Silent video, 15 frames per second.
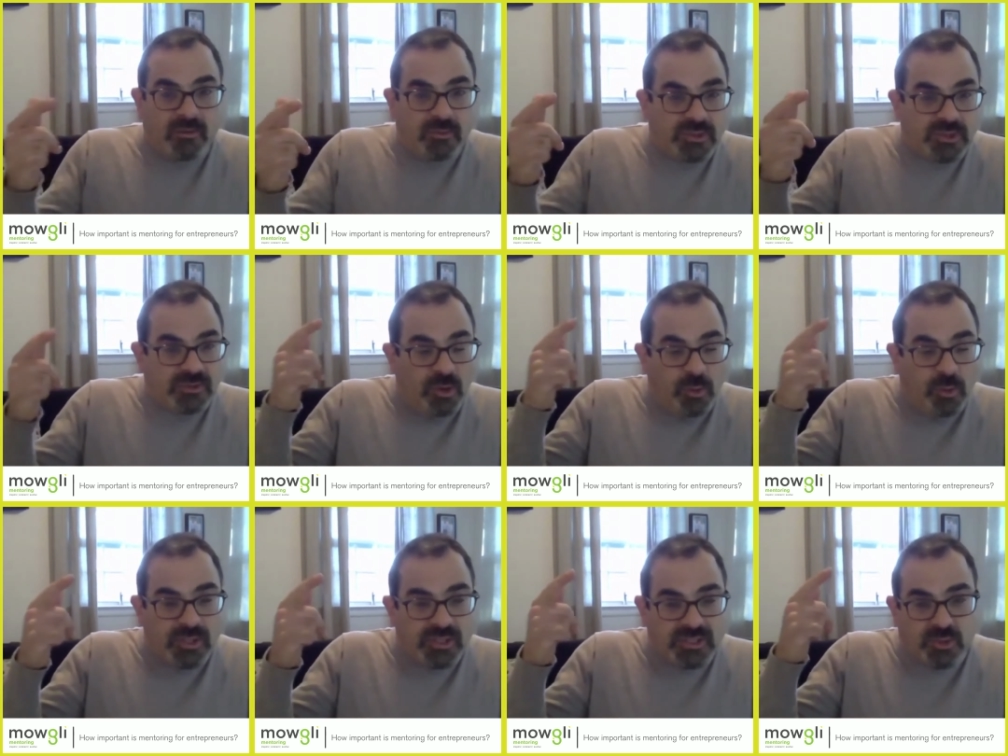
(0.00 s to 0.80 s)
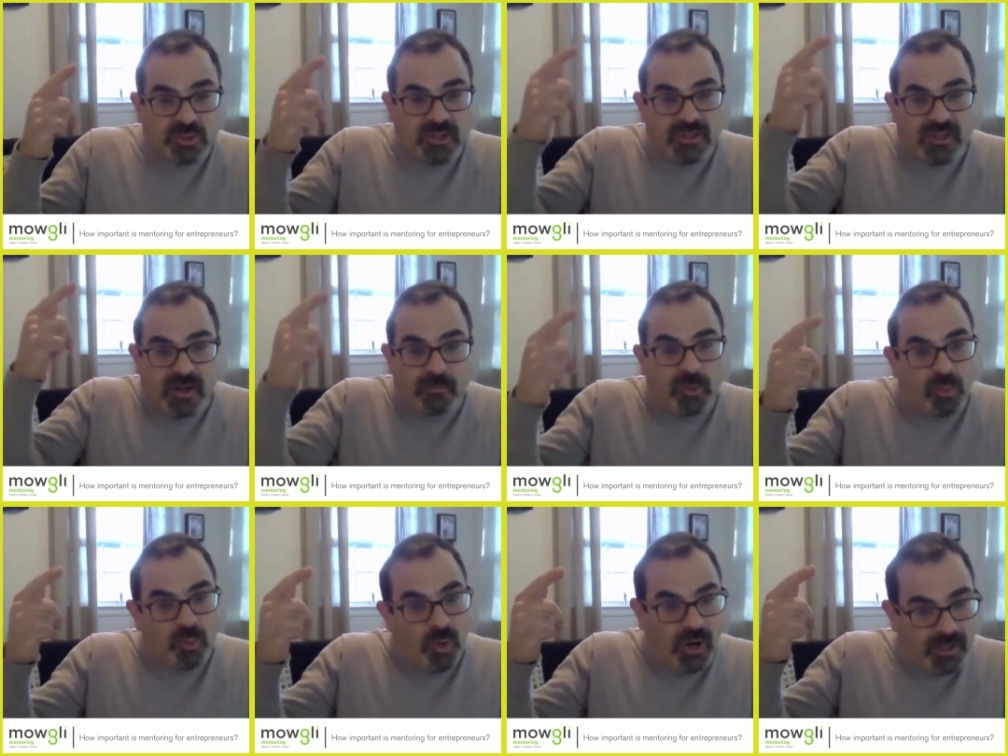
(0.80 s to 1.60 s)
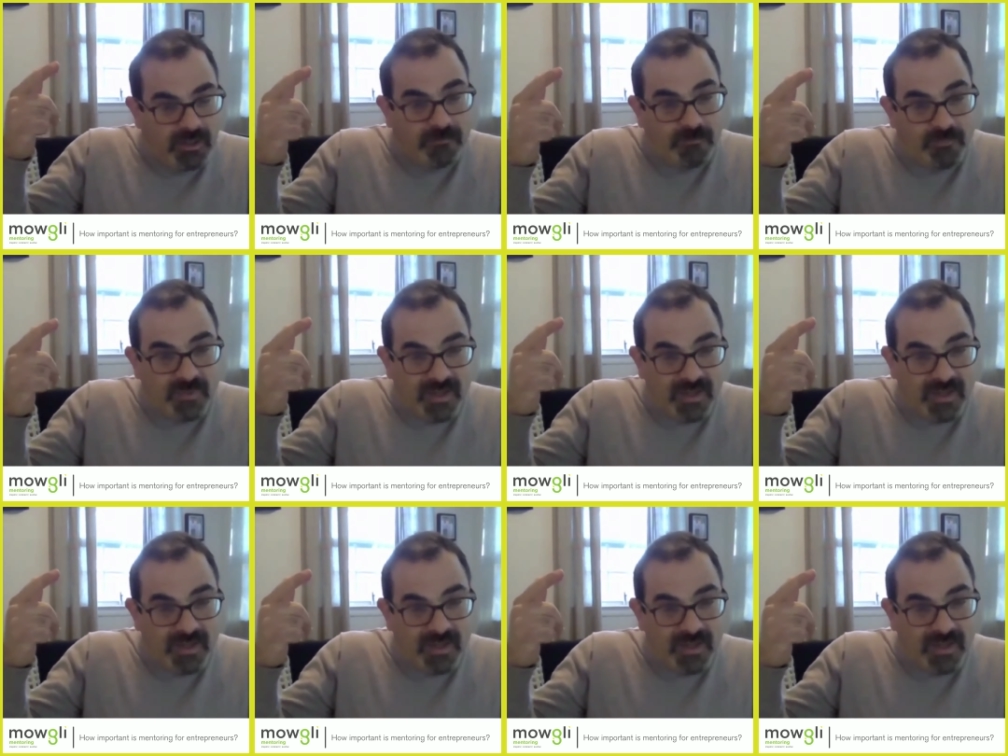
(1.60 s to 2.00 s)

was always sort of number one